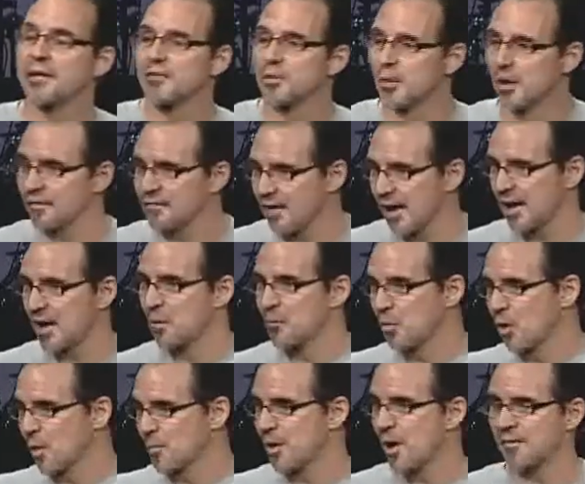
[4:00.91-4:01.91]
if you want to find out
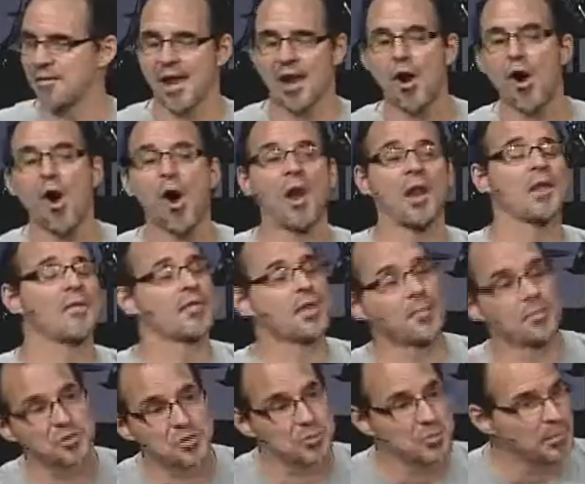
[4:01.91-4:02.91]
more about that. All of
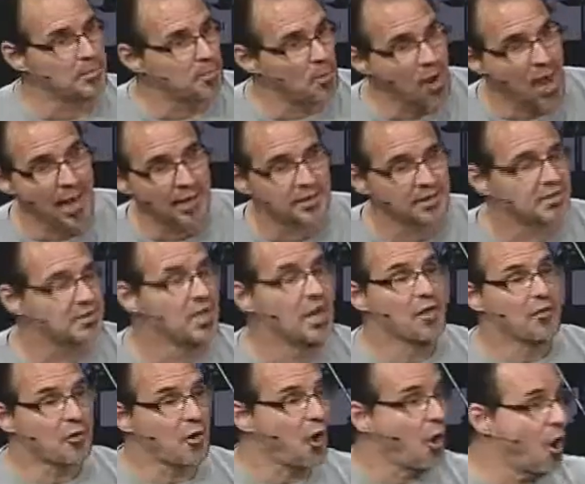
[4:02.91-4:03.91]
them should be practiced.
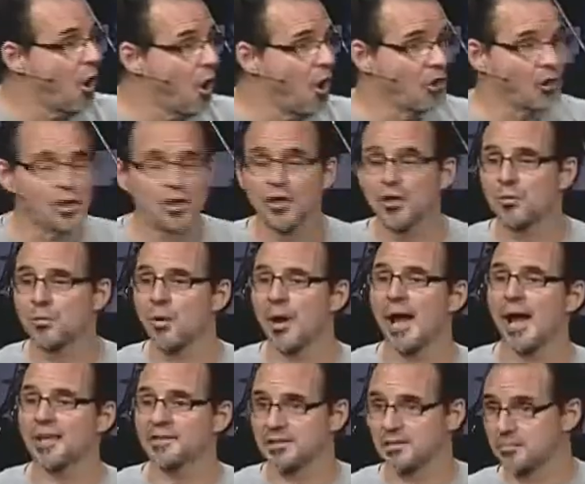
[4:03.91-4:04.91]
They're all good
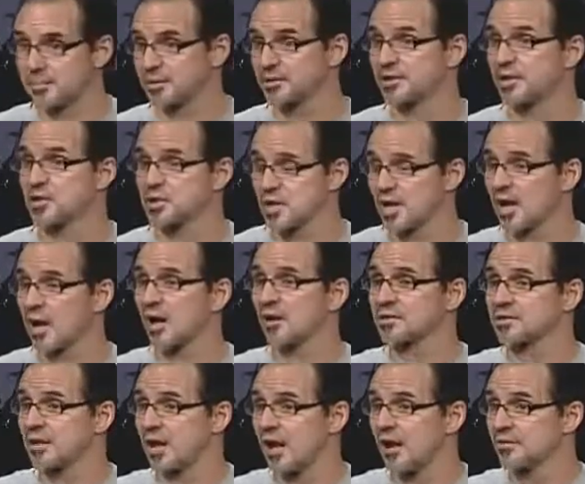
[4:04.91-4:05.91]
ways of positioning
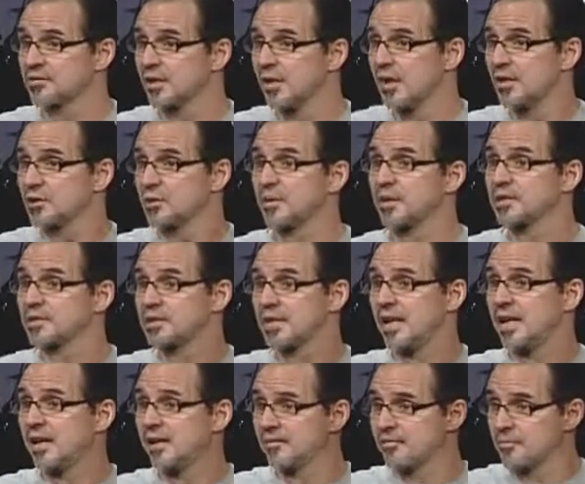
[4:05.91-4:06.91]
ourselves to
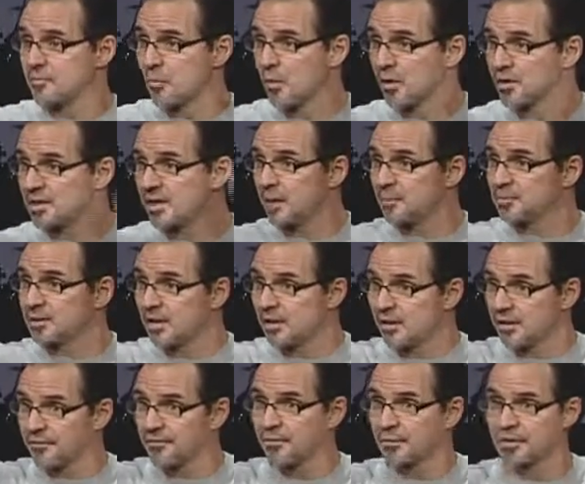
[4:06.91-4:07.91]
receive more deeply
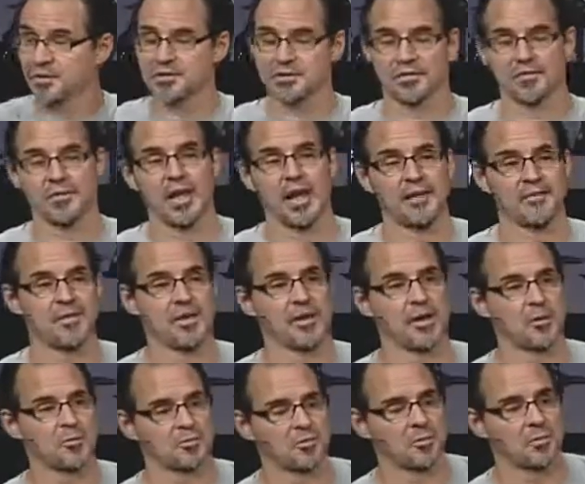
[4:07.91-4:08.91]
the fullness of life that
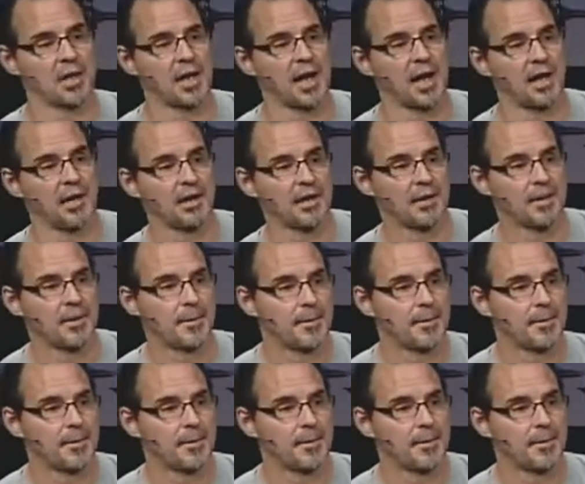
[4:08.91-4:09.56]
comes from God.